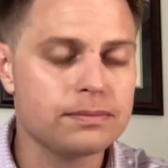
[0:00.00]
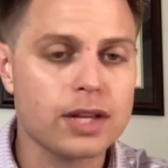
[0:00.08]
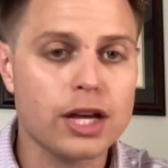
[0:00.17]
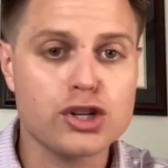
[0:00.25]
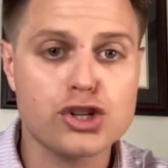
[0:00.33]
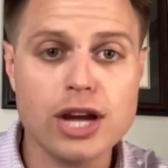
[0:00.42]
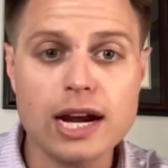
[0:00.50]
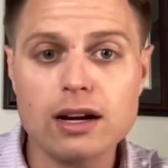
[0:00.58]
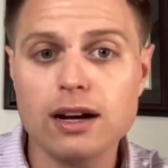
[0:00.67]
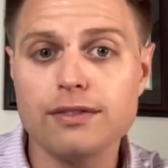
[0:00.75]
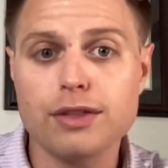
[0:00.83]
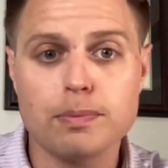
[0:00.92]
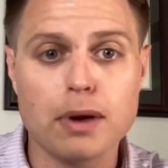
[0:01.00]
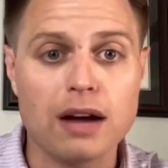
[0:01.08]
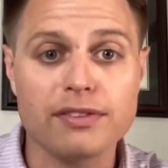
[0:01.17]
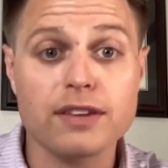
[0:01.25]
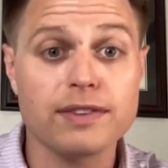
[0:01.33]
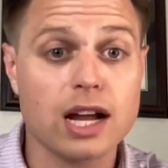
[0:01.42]
share of the
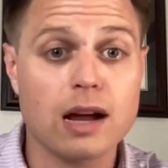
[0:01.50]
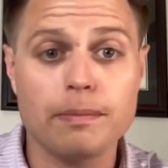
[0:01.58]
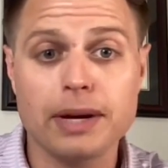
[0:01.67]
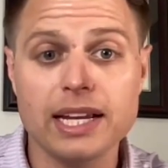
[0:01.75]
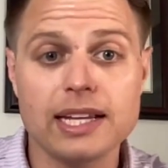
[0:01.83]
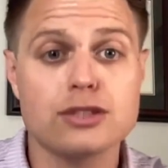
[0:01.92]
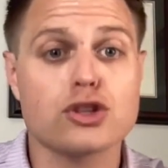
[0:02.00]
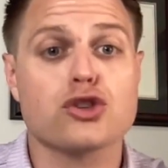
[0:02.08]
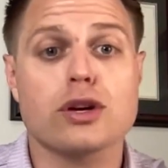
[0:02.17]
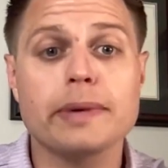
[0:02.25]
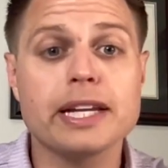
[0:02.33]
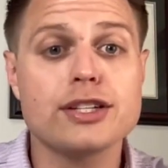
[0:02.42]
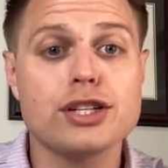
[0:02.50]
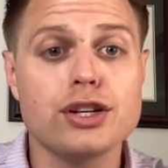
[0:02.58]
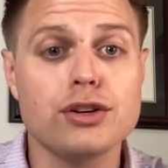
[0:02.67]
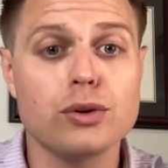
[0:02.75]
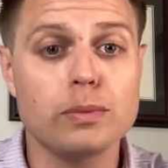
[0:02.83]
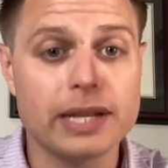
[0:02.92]
profit of a company distributed to
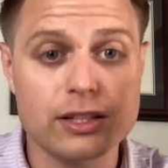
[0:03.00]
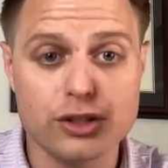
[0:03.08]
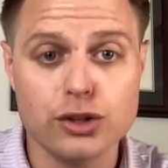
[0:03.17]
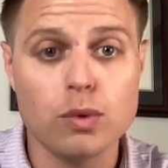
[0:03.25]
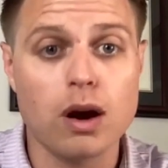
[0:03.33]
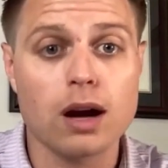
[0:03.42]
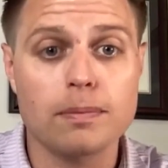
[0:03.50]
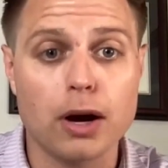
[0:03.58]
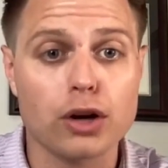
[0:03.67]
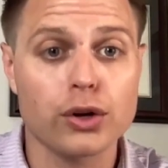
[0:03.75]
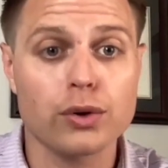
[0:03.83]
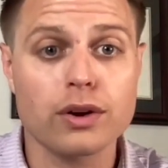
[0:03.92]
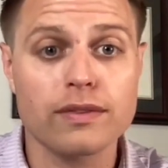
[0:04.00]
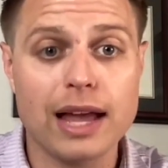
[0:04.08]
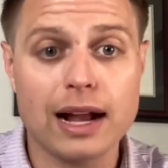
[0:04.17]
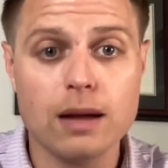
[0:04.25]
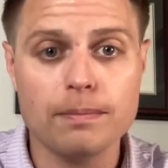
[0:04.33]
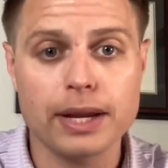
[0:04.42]
you because you are part owner of
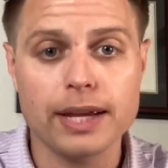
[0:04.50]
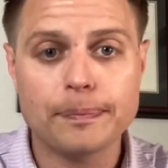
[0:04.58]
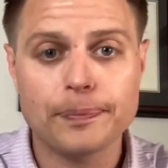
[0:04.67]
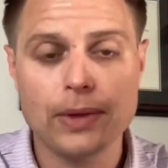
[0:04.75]
that company